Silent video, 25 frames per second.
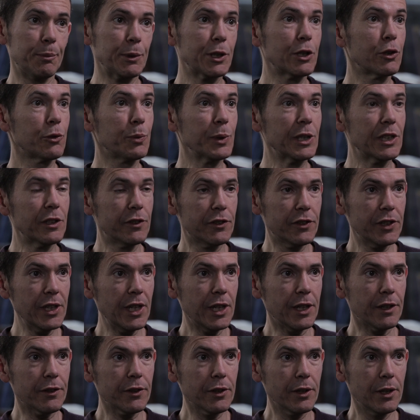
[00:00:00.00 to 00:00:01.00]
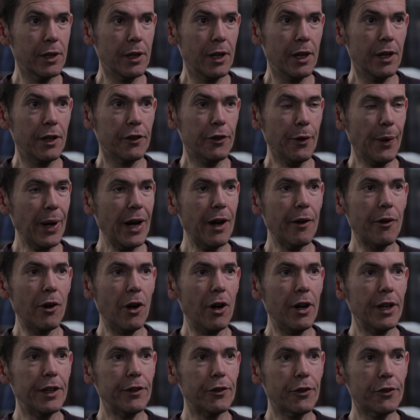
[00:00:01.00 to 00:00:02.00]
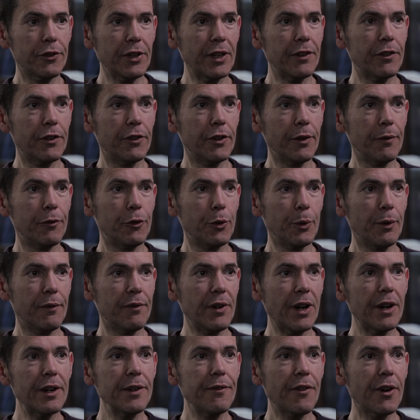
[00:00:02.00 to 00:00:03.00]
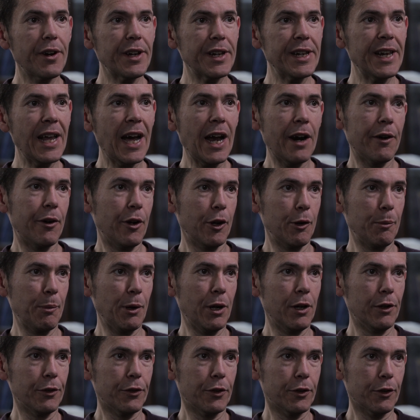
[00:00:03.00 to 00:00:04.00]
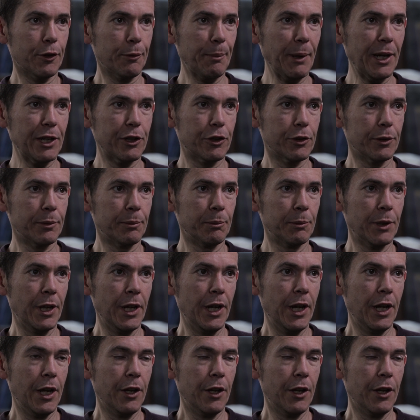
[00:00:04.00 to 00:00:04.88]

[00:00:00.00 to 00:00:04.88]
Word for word: is because we can see it. So our eyes are sensitive to a very, very narrow part of the spectrum.